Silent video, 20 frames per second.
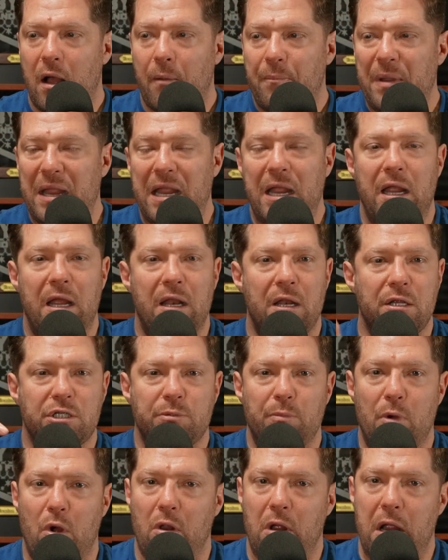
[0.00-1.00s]
Being in a
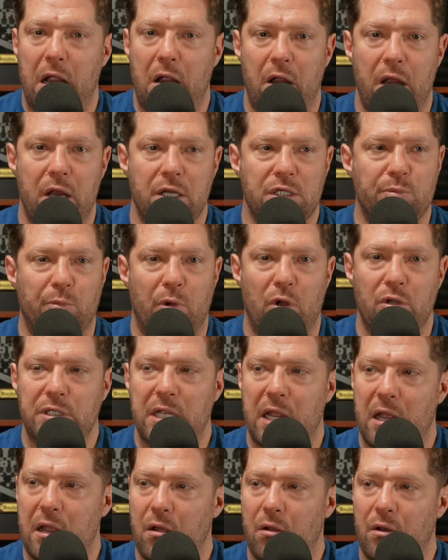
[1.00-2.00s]
smaller area, in a small
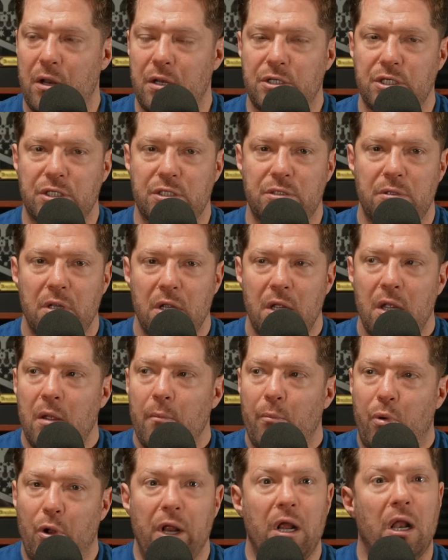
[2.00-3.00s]
town, and just
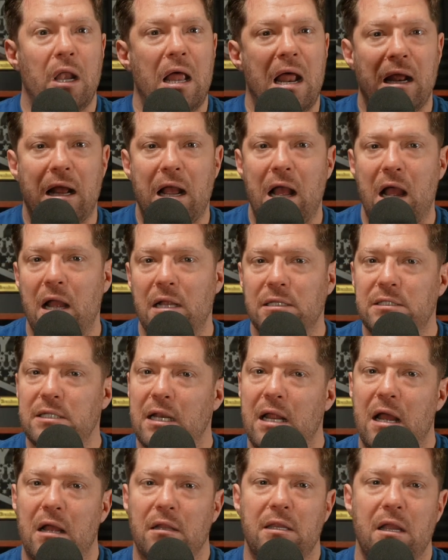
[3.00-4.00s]
putting a lot of
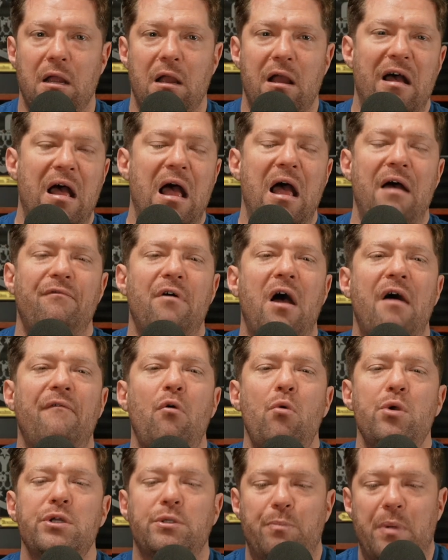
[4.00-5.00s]
content out there. I've
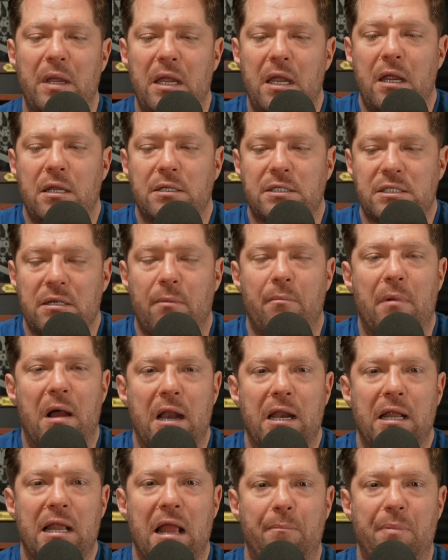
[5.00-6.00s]
always been
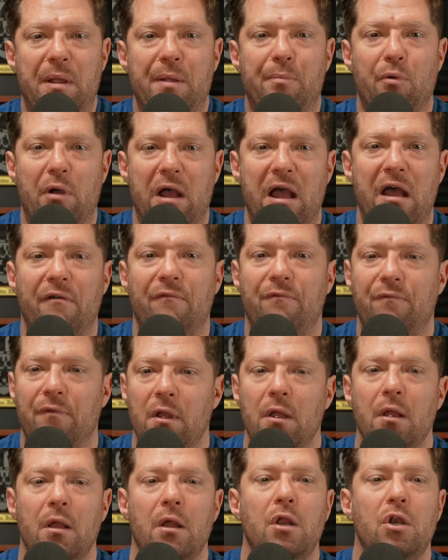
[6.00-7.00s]
somebody that people have
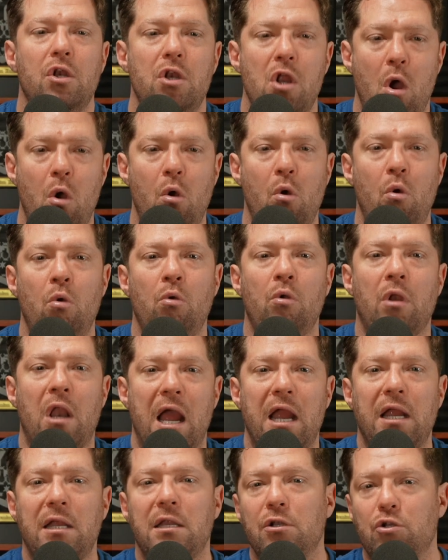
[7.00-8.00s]
known,
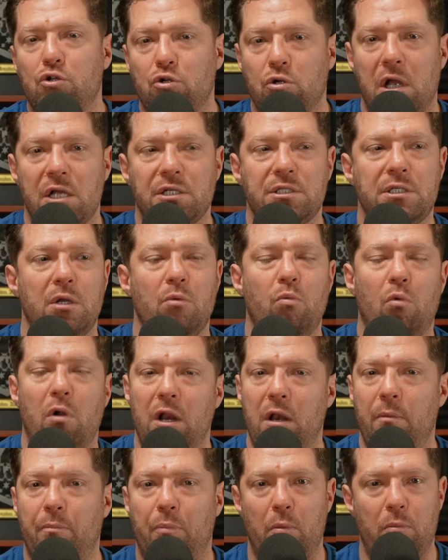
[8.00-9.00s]
liked, and trusted,
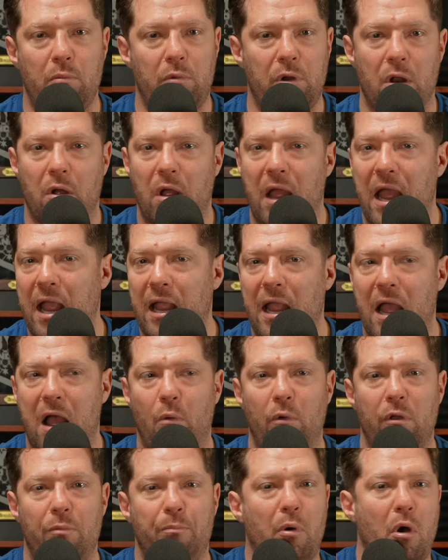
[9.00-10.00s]
wanted to, you know, hang out
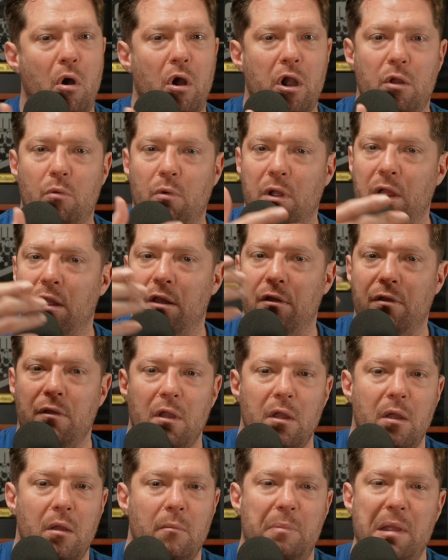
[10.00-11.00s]
with, party with,
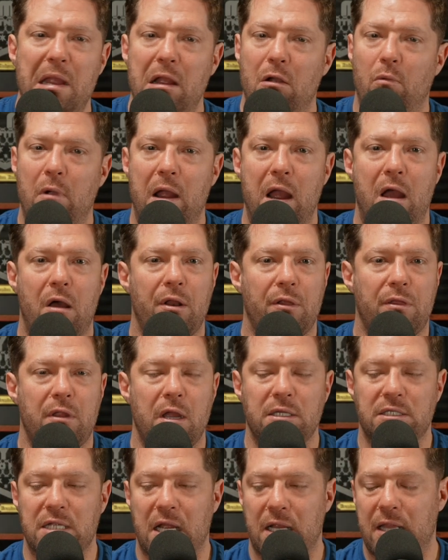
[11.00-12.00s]
be around, and
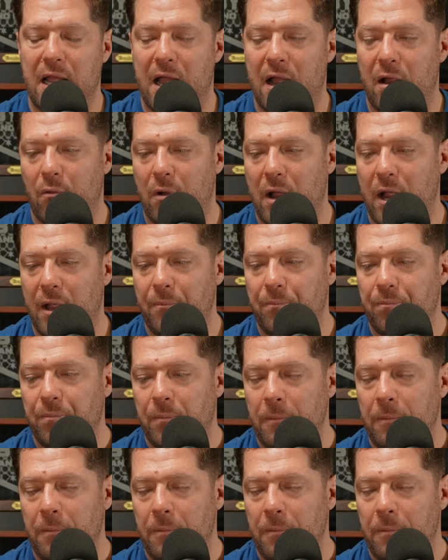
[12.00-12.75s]
things like that, right?